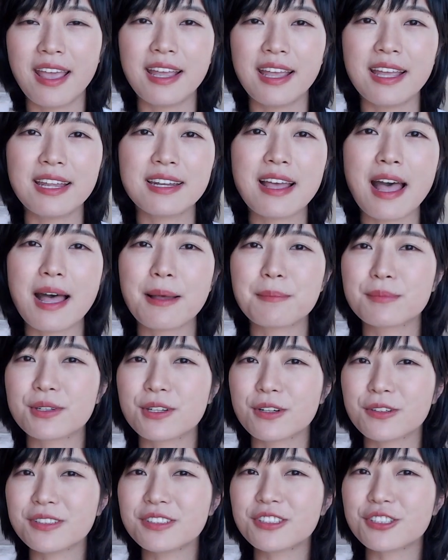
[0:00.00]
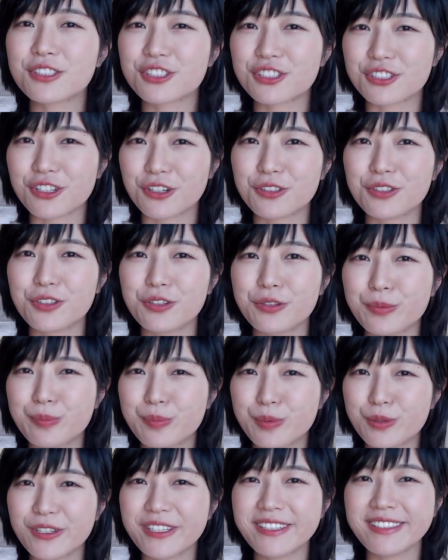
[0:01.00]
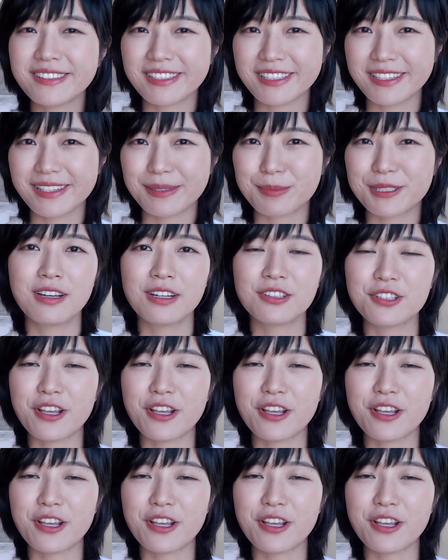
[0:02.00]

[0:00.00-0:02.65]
and I'm going to show you more tips